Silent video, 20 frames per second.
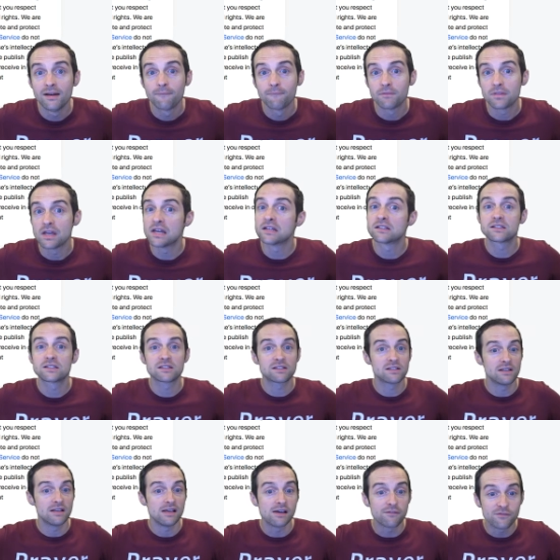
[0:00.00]
It's
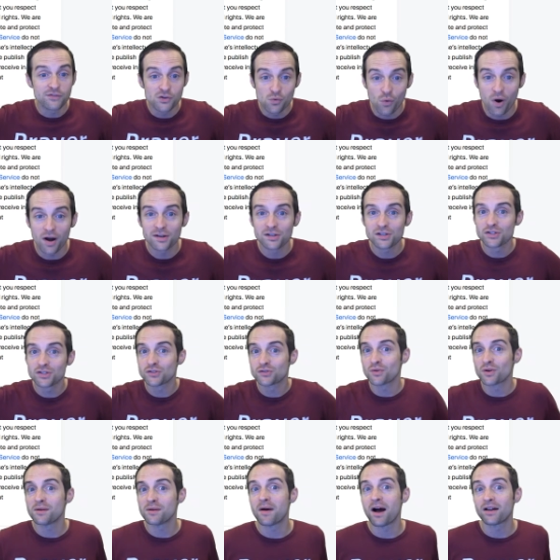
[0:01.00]
if you want to
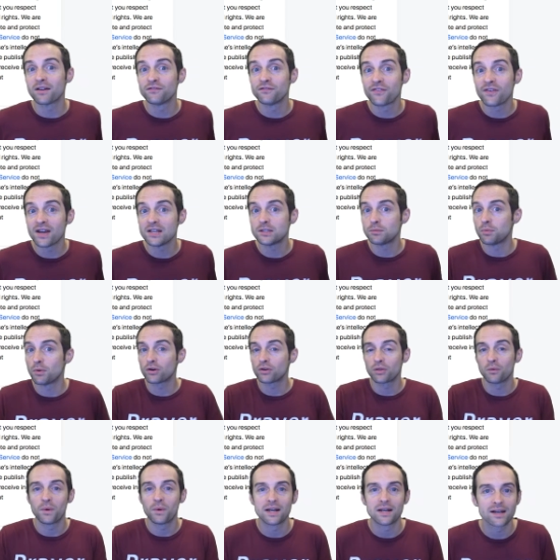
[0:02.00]
stream on Facebook, the
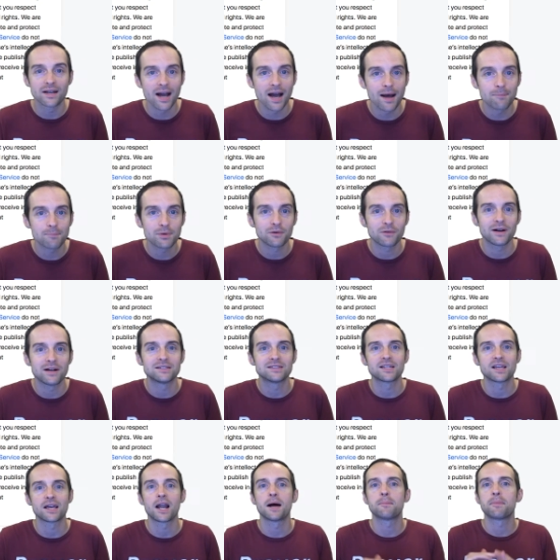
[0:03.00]
way to copyright
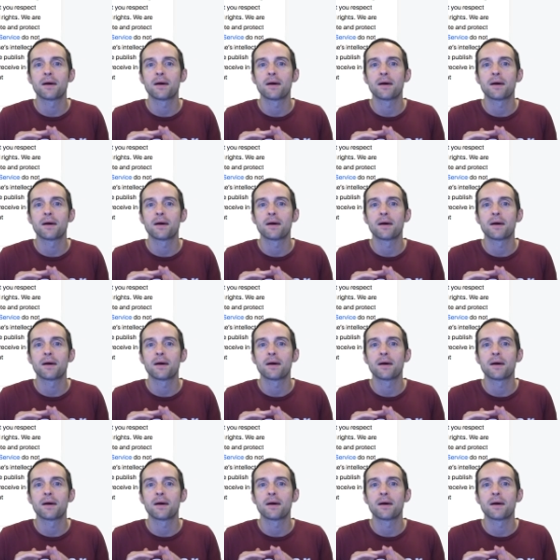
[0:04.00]
set up,